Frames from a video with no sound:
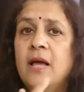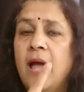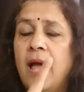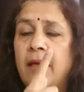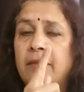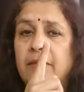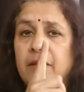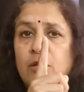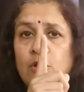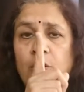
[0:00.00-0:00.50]

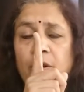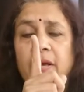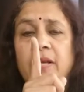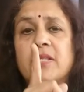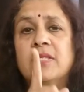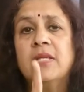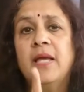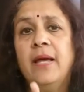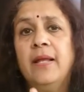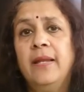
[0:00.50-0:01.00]
And then you're
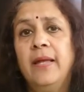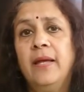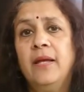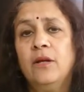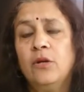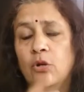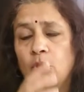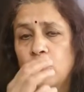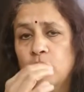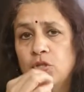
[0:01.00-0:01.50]

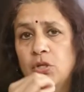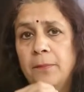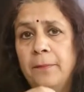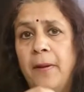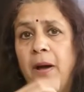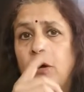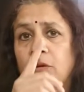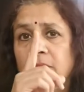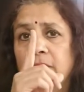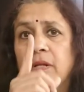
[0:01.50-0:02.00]
exhaling, close your
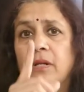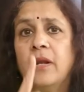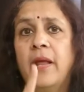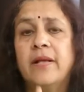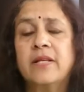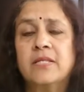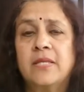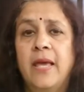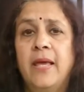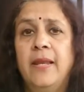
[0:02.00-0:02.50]
mouth and
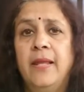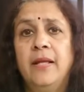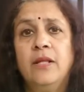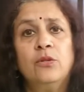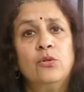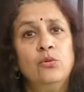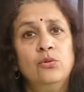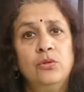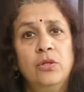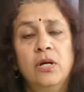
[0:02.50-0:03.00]
exhaling
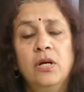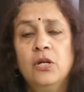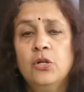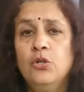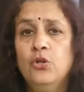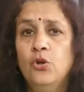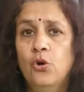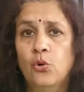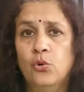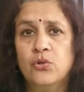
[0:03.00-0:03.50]
through the
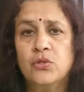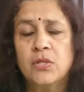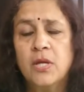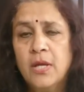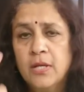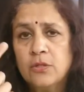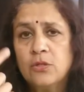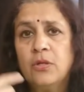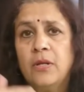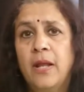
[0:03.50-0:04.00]
nose.
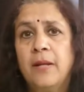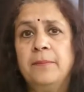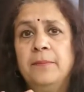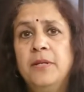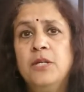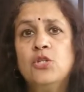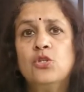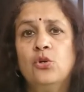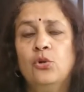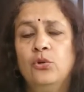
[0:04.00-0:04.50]
So let
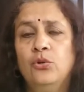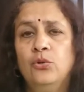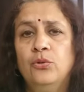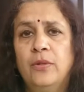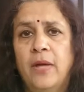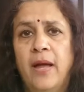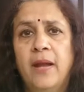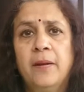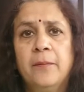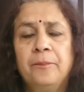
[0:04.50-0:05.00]
me show you
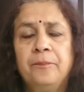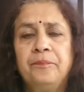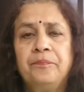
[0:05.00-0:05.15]
that.